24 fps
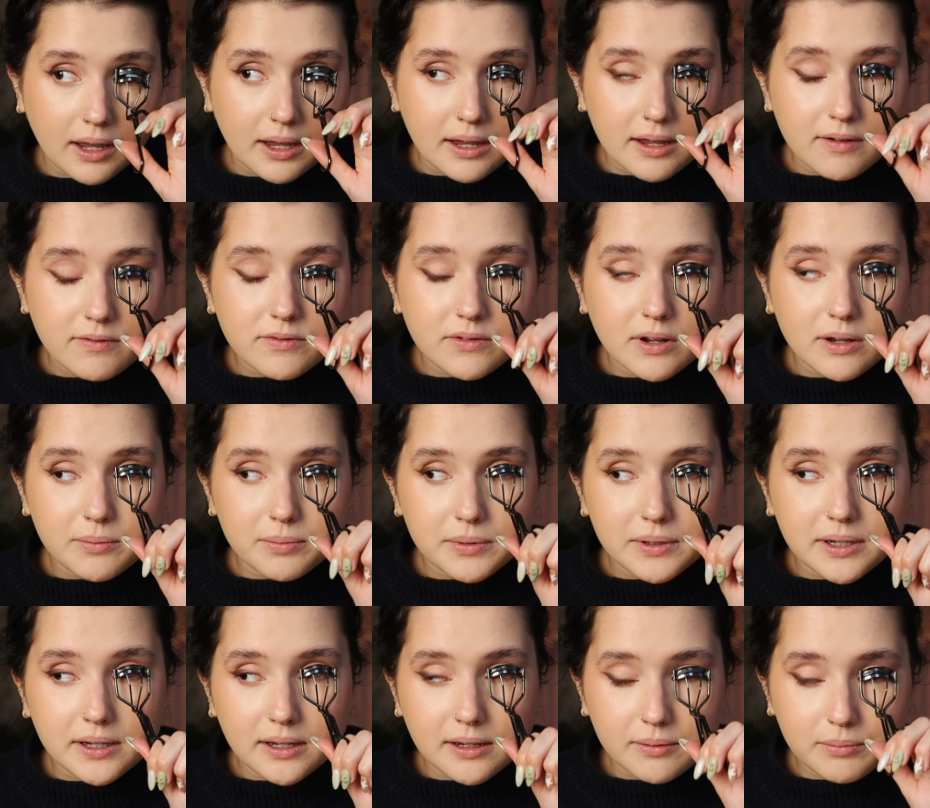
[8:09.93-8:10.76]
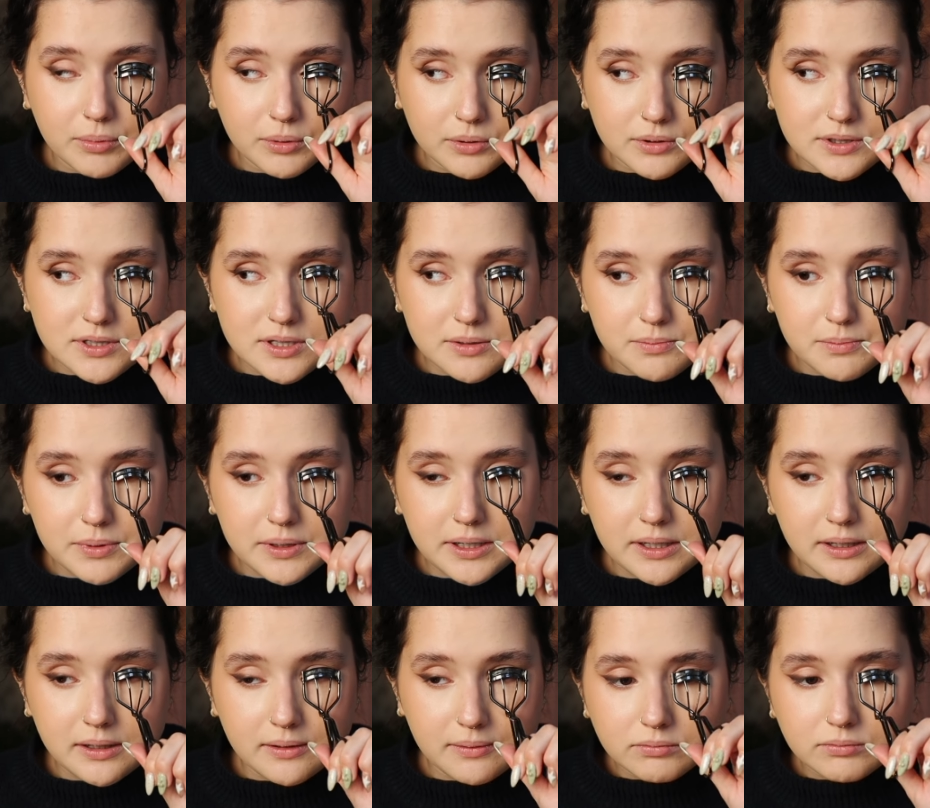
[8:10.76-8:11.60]
I have not been able to
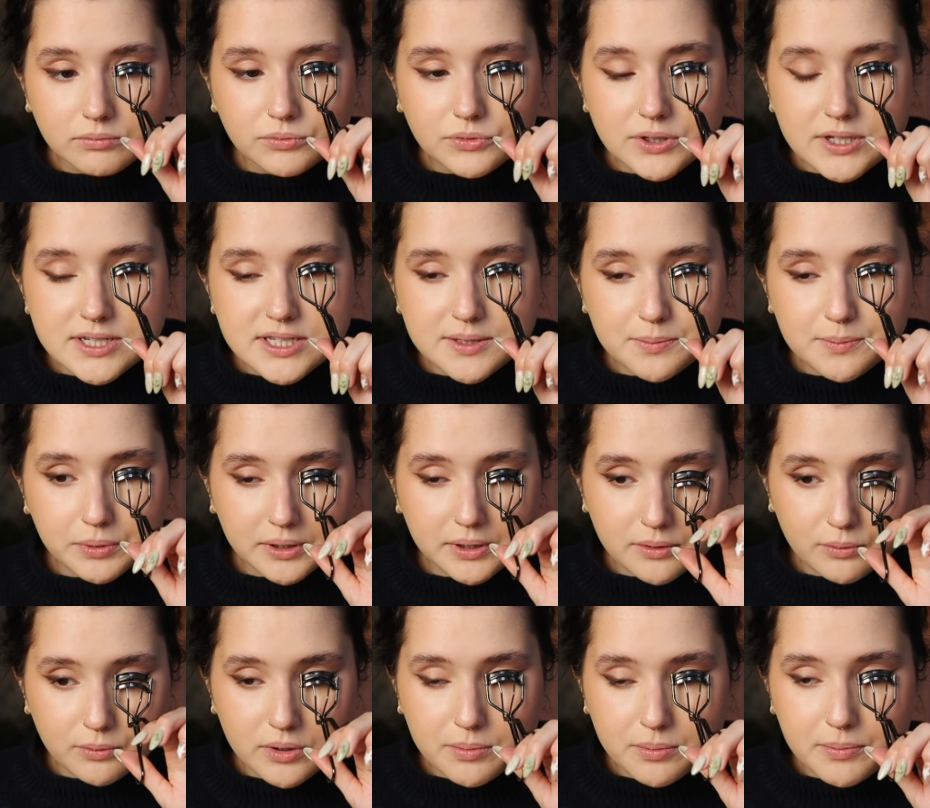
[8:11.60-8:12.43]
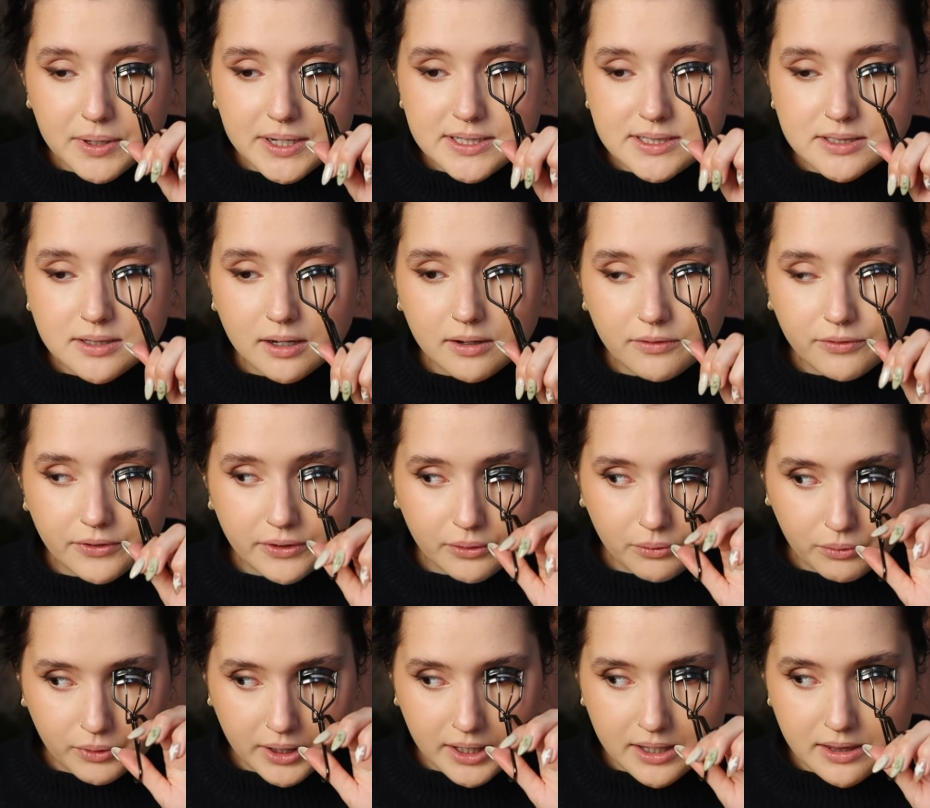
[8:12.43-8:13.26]
be disciplined with myself in a
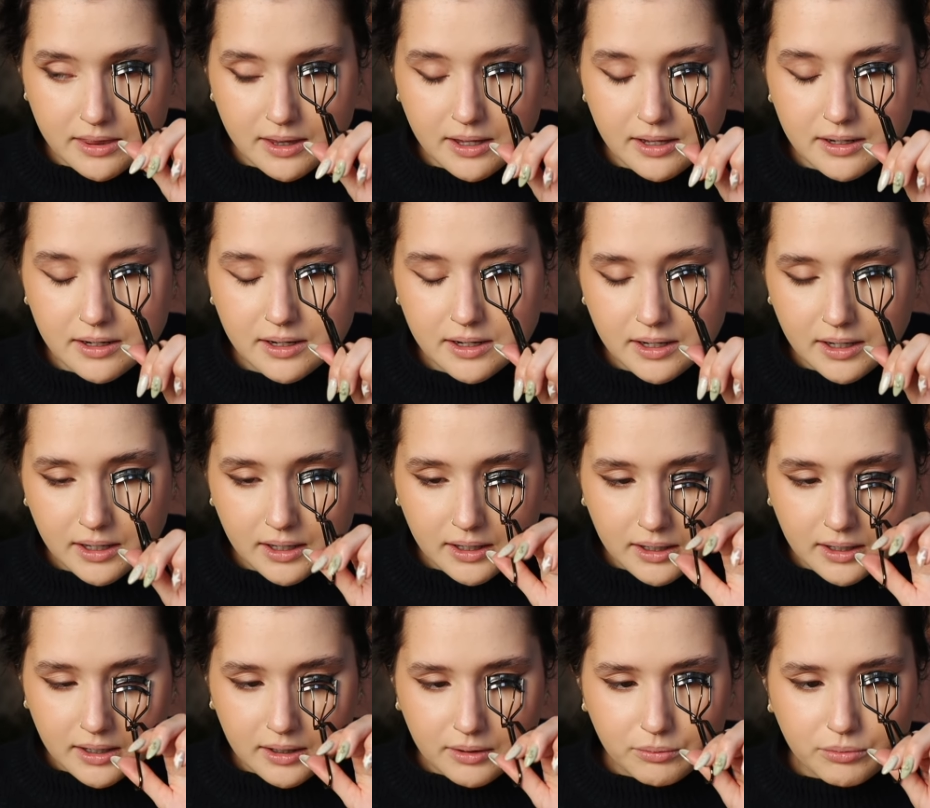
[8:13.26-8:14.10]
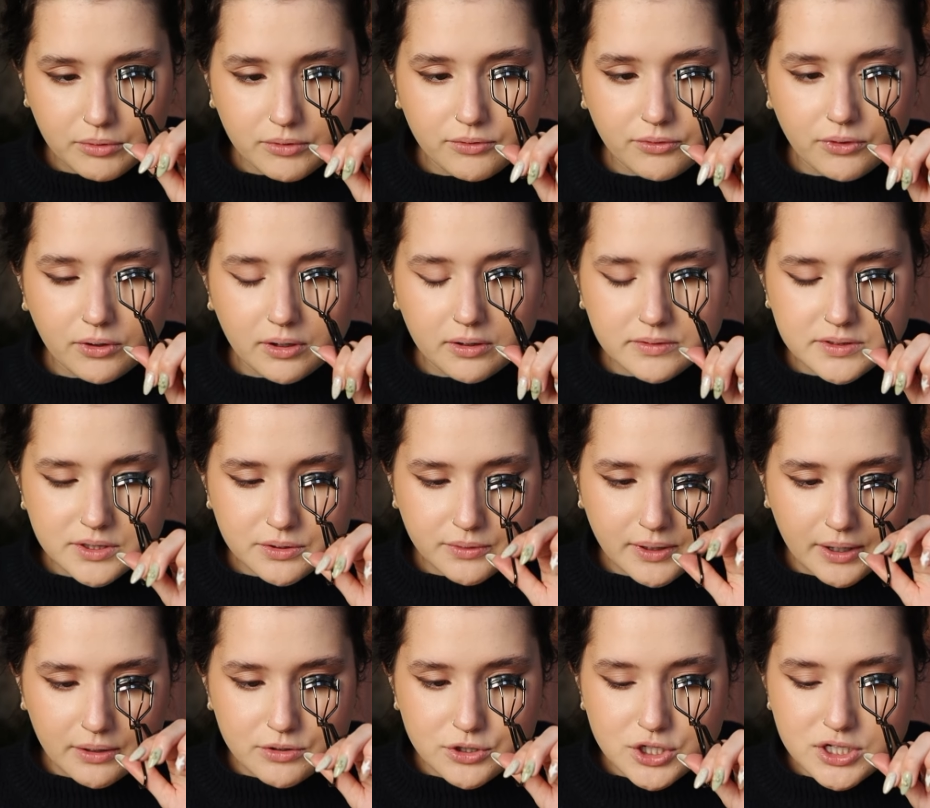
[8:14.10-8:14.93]
way that revolves
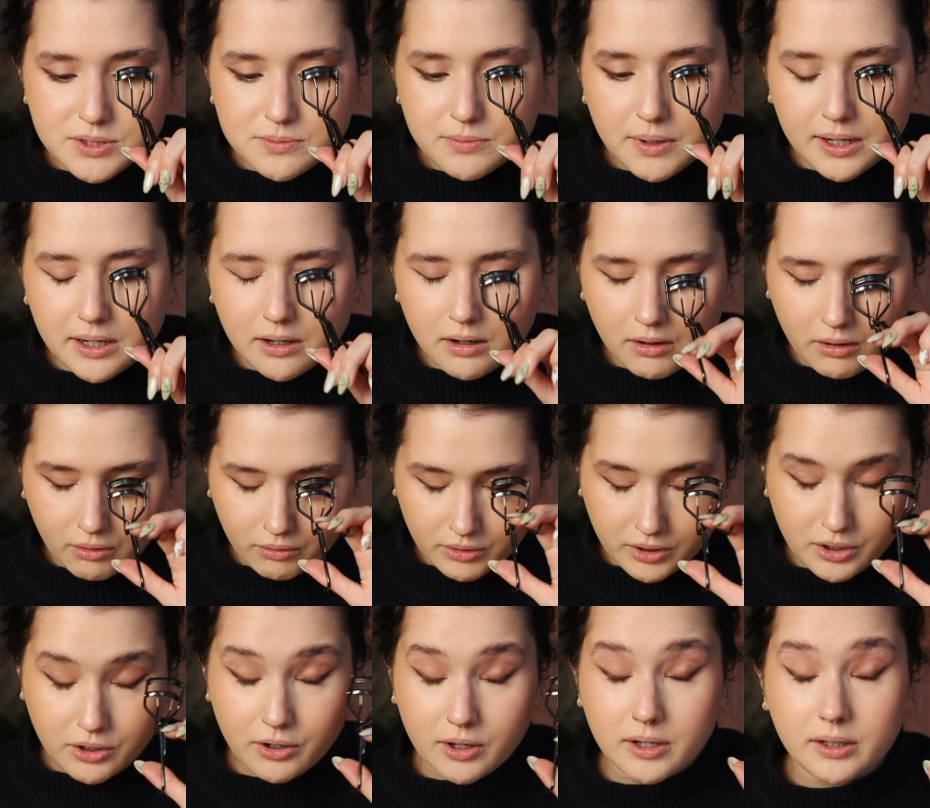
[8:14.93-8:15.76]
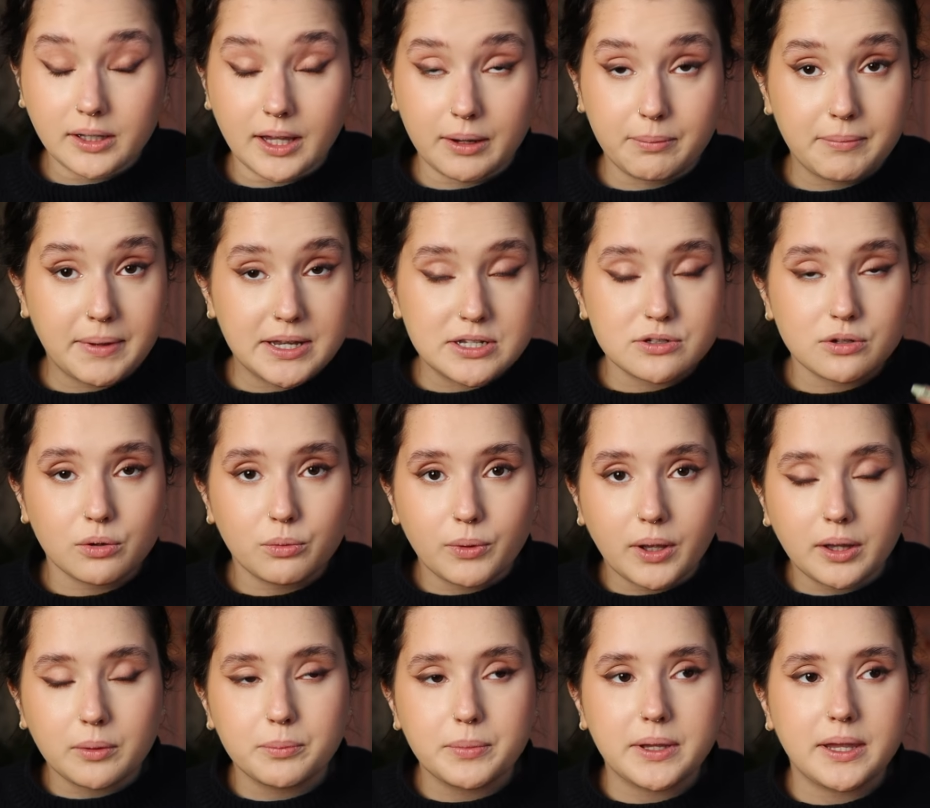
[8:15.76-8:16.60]
around just my own good, like mental
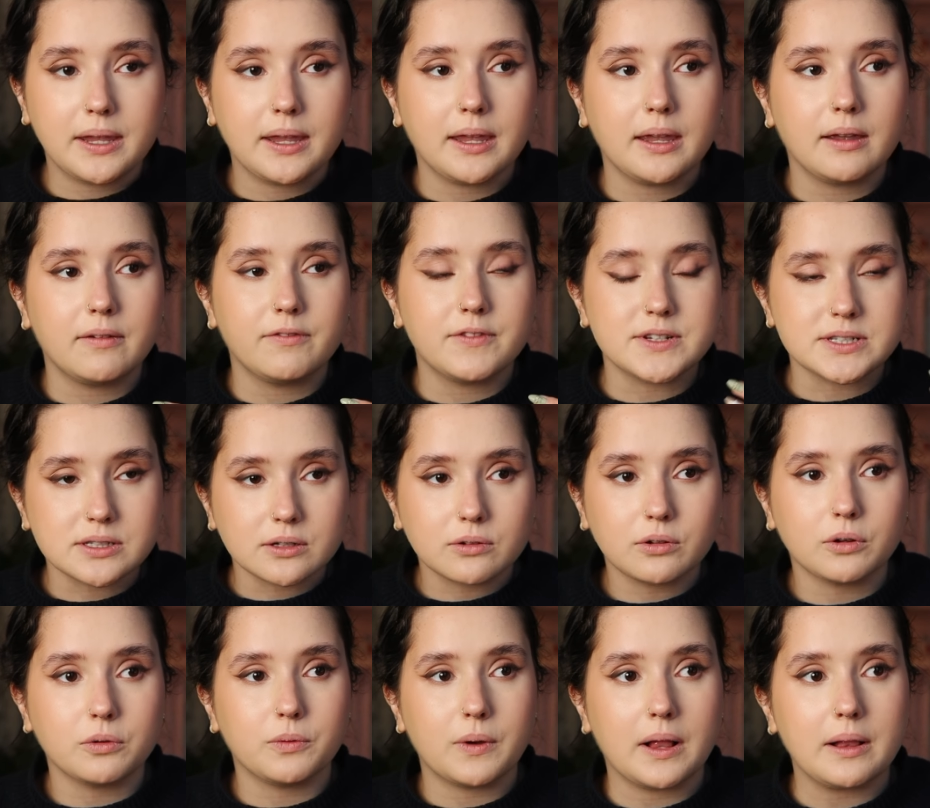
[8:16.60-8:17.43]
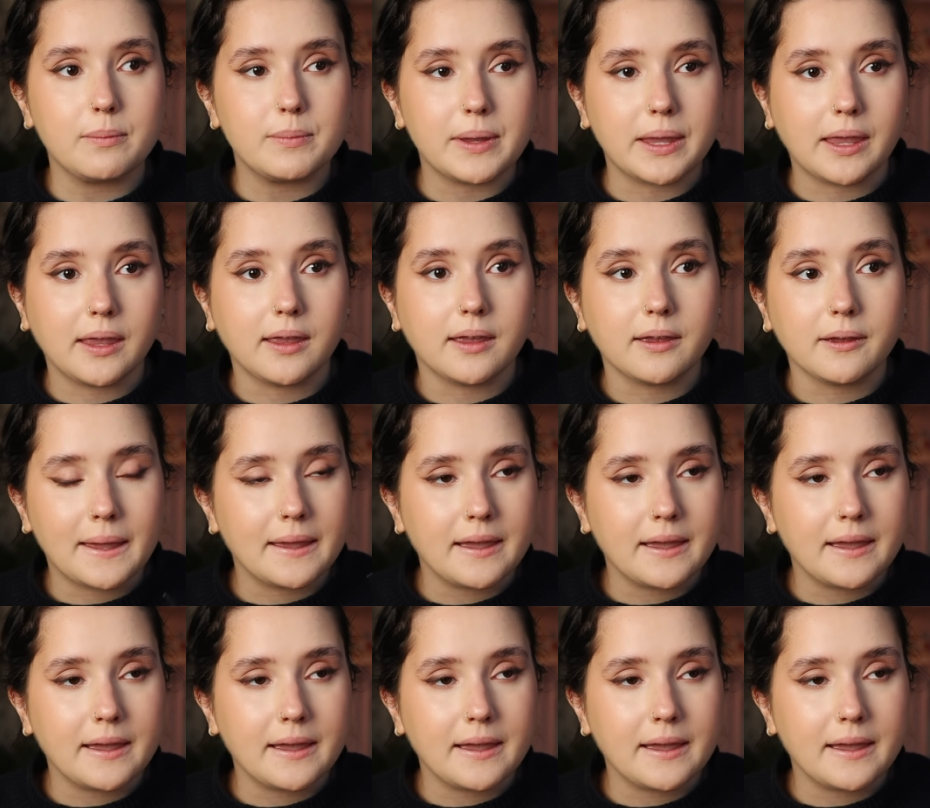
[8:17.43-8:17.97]
well-being, physical well-being.